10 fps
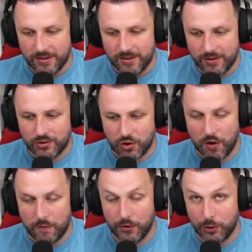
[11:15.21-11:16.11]
sort
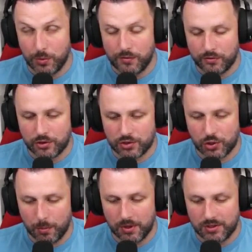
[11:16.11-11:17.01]
of filled with Frost
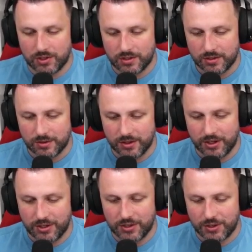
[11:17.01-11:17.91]
Stompers, and
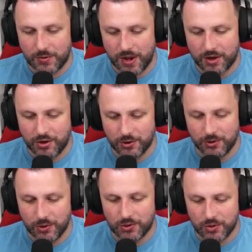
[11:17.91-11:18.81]
it's quite a cool
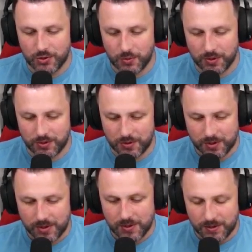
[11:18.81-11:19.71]
dojo.
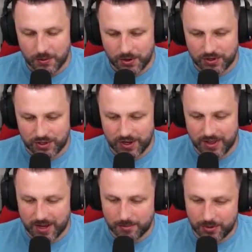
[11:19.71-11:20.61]
You want to say
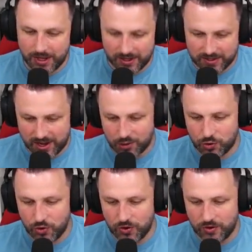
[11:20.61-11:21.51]
that, but like I say, I'll
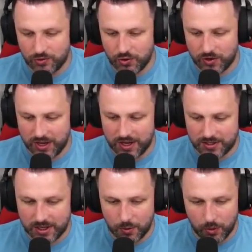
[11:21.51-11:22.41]
showcase
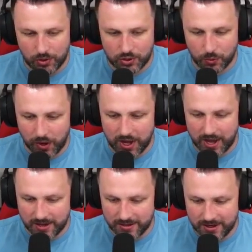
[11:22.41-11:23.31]
that towards the
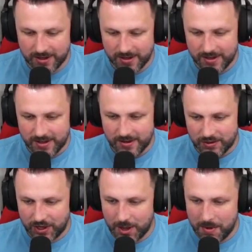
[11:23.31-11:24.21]
weekend.
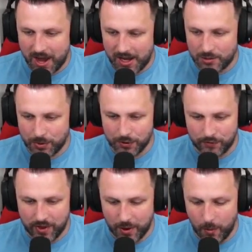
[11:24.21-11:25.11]
So keep your eyes peeled
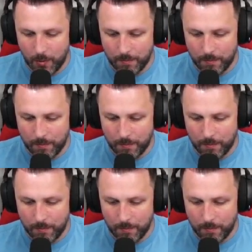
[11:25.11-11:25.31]
for that one.